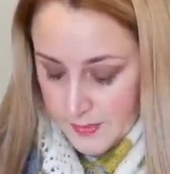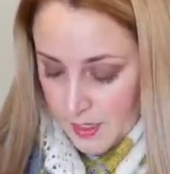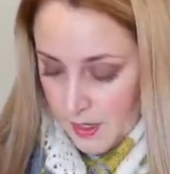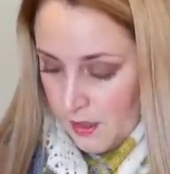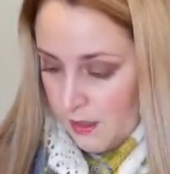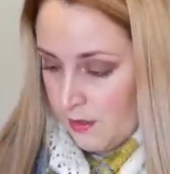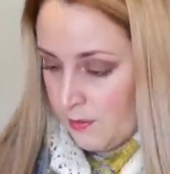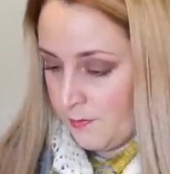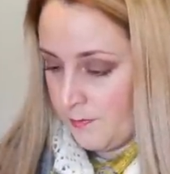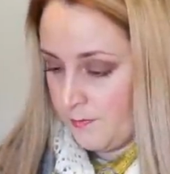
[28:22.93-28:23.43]

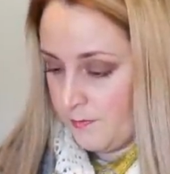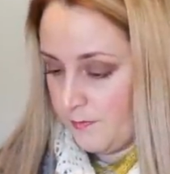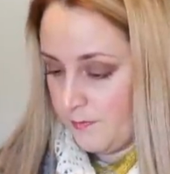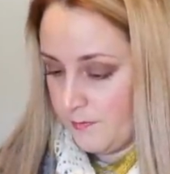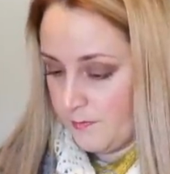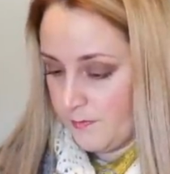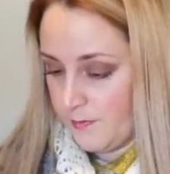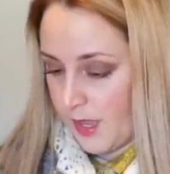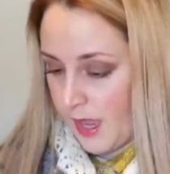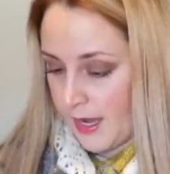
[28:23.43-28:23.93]

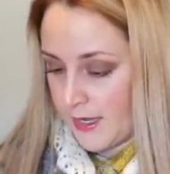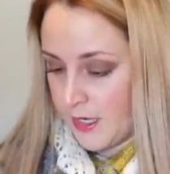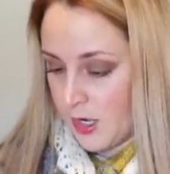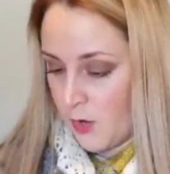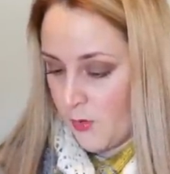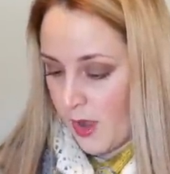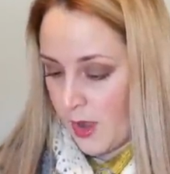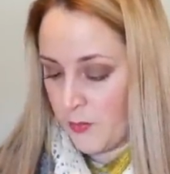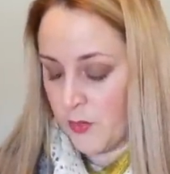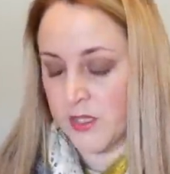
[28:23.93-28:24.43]
I
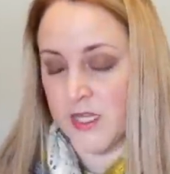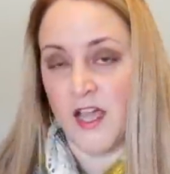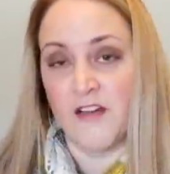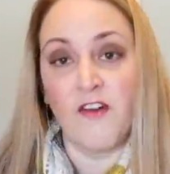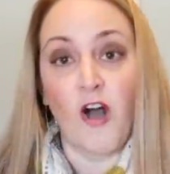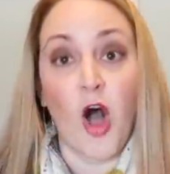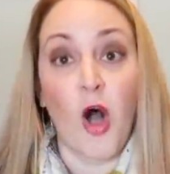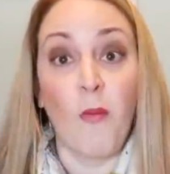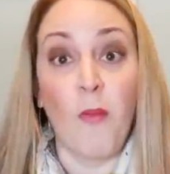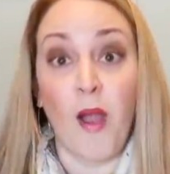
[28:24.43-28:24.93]
know I will
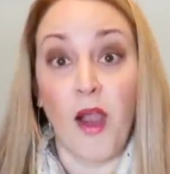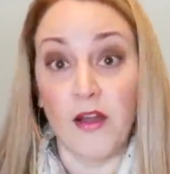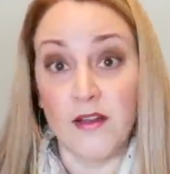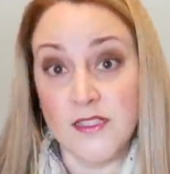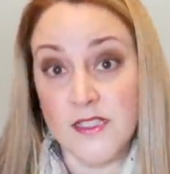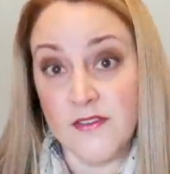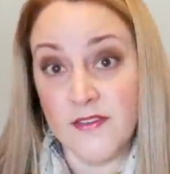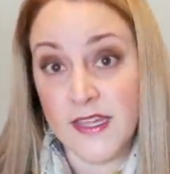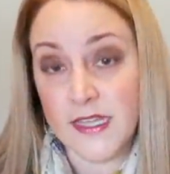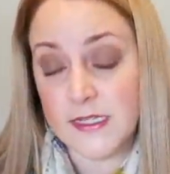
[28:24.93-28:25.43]
love all
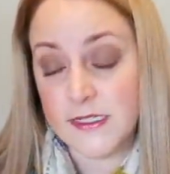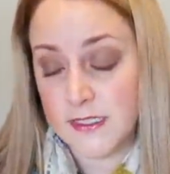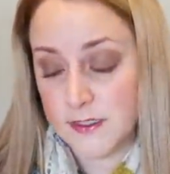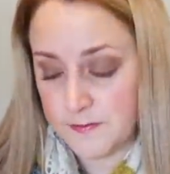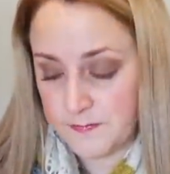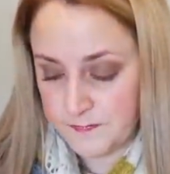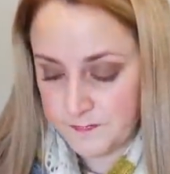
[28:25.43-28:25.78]
parts of it,